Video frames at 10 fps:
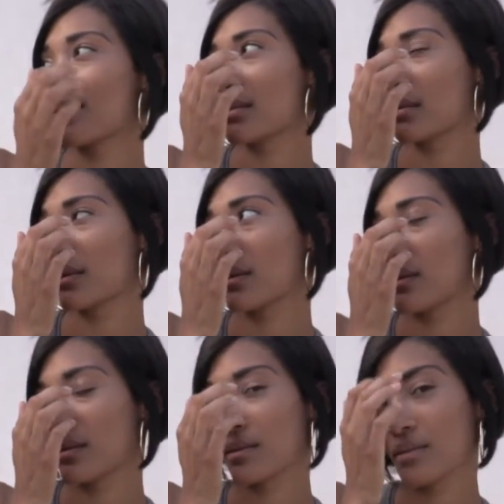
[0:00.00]

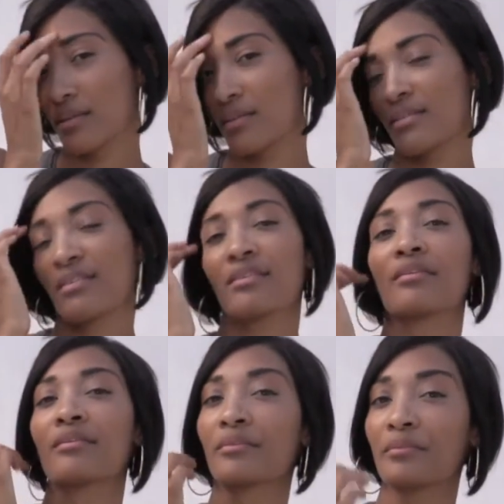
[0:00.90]

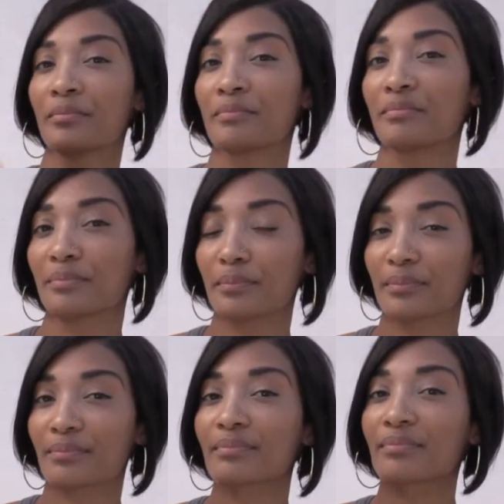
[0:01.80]

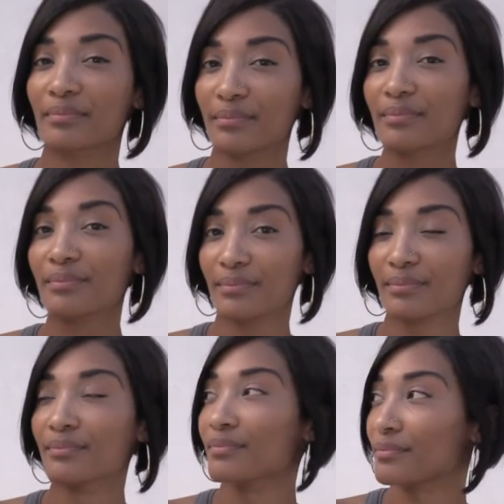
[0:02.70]

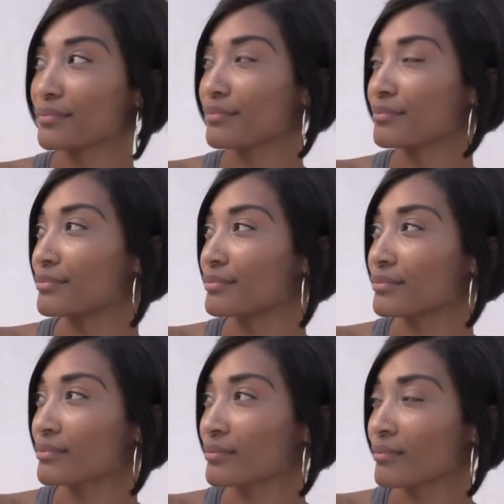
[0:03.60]

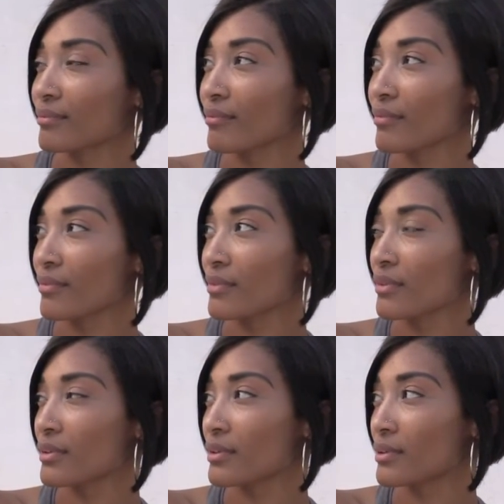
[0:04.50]

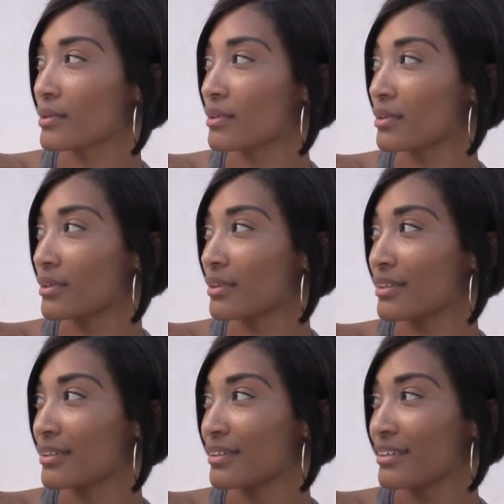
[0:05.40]

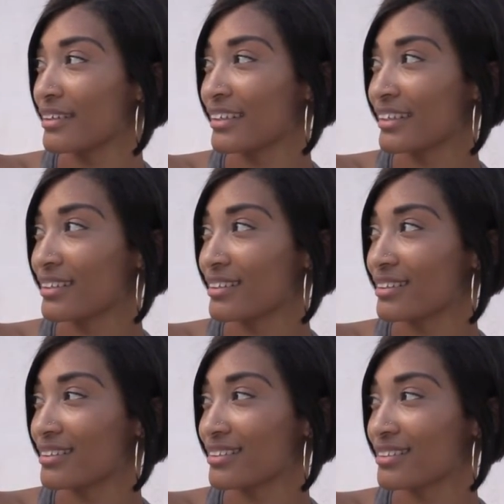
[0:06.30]
[no speech]